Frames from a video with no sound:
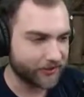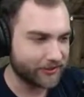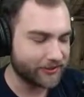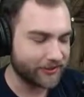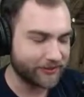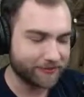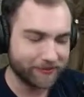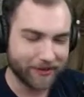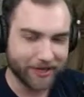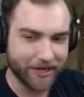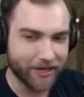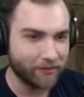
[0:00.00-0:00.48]

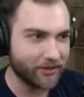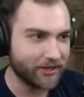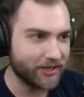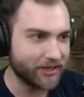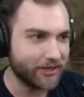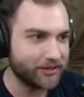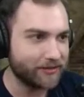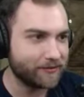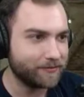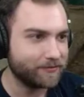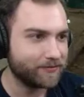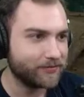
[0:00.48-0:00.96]

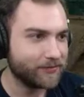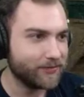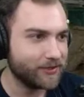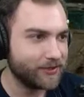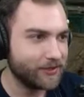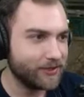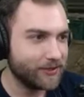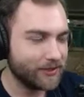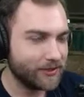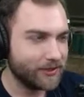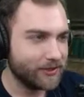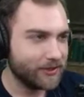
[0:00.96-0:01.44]
campaign.
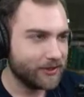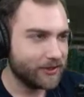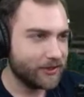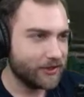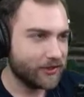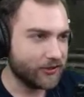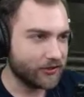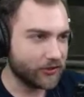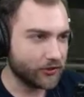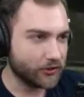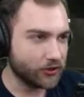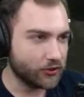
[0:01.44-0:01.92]

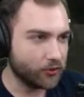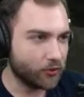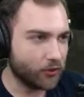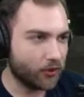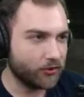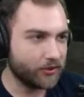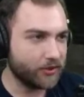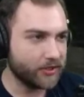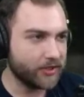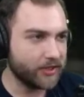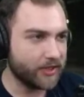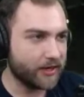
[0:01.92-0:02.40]
So you
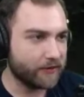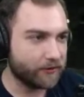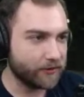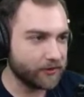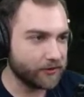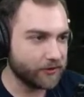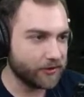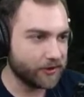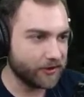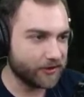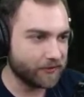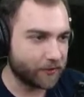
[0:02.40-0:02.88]
only ever
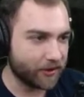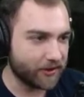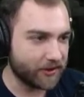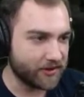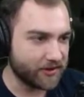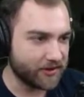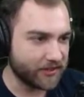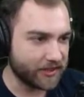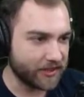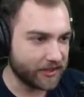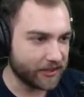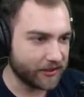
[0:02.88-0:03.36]
do this part
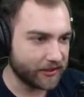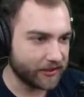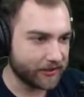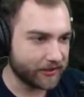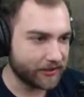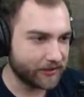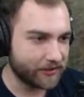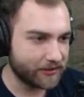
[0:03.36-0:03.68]
as Ada.